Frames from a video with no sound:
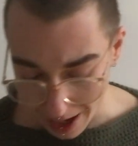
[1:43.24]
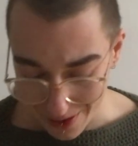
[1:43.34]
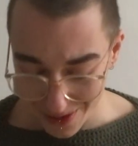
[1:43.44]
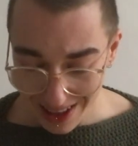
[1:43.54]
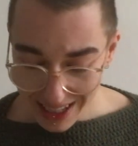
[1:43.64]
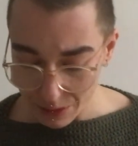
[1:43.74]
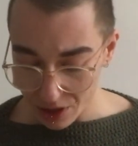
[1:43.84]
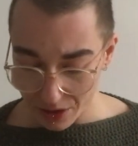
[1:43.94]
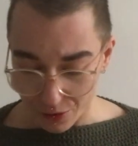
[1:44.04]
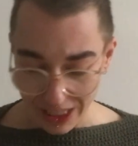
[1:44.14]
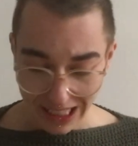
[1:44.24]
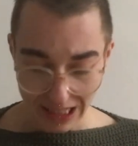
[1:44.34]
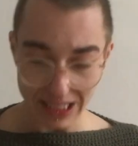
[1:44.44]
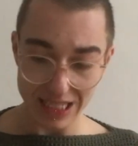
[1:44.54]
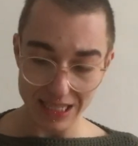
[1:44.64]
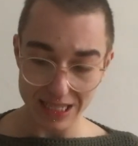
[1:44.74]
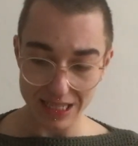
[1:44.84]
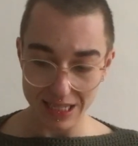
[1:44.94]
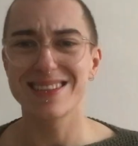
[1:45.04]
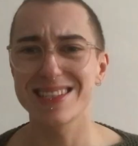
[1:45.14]
feel like I'm going to read
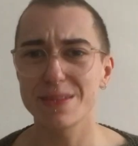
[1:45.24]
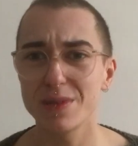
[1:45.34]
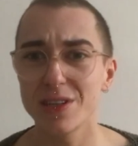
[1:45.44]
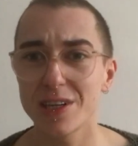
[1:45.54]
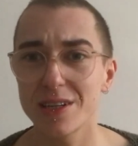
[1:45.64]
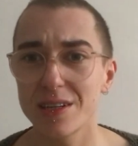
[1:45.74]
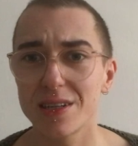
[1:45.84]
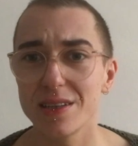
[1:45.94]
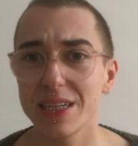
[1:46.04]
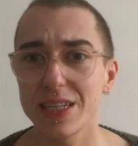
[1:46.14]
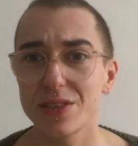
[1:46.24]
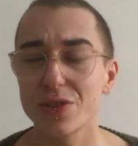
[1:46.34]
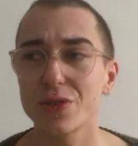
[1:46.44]
this similarly